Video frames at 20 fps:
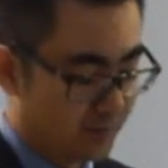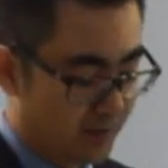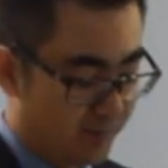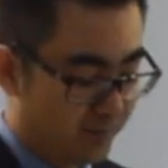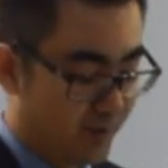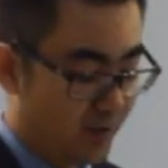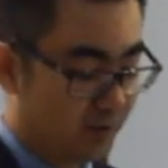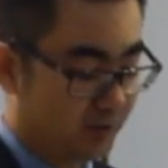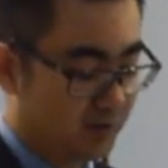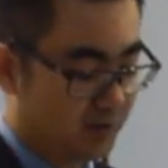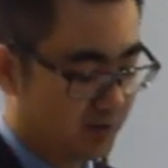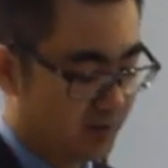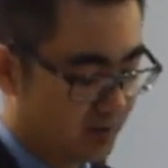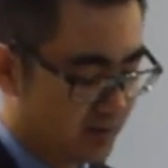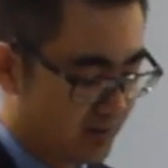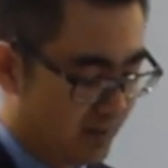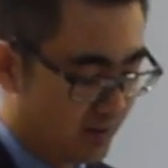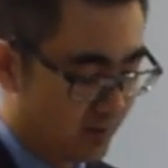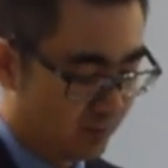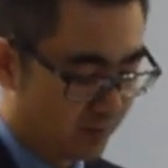O E M board
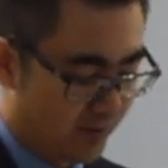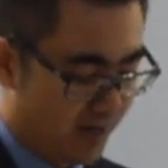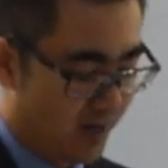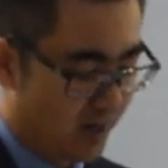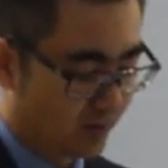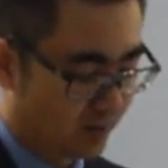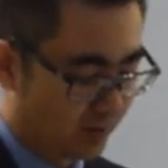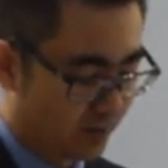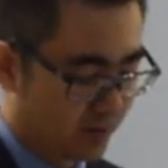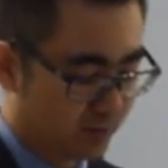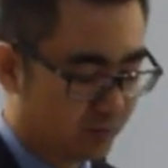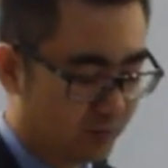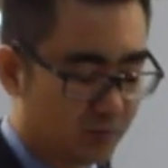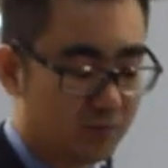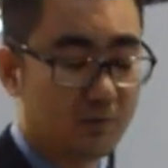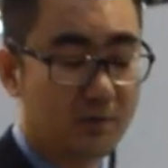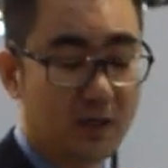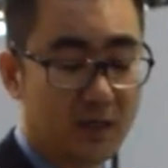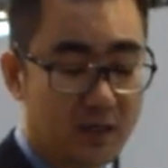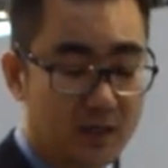that we are going
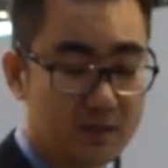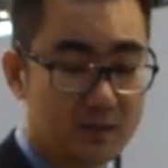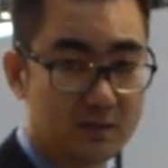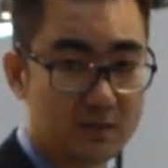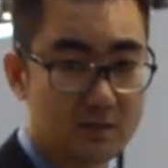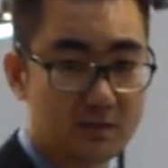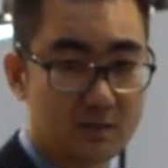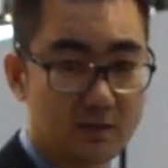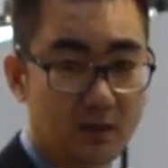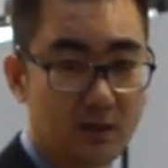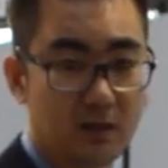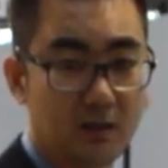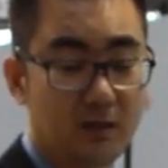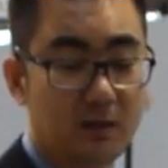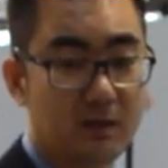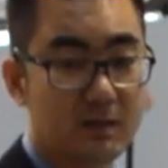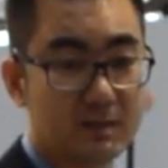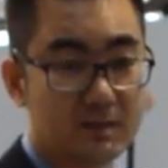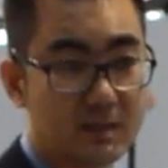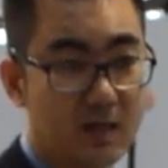to release
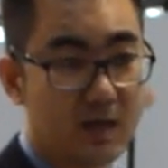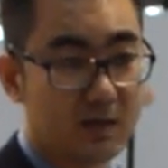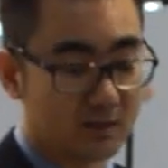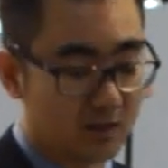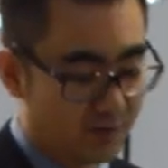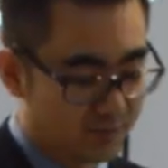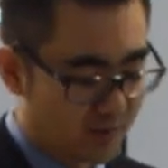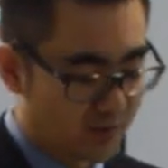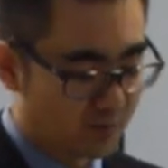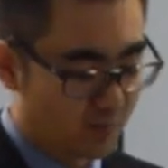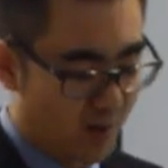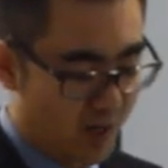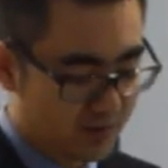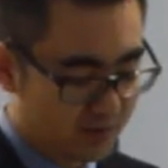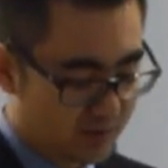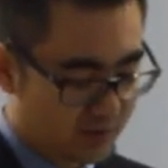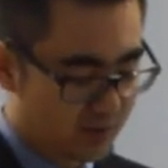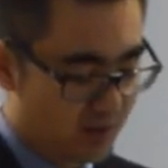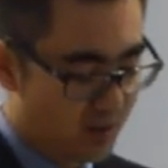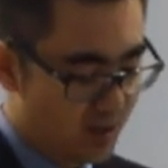uh, in the end of this
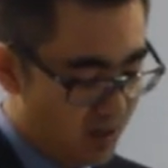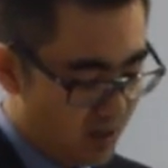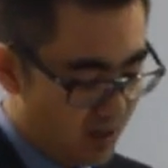month.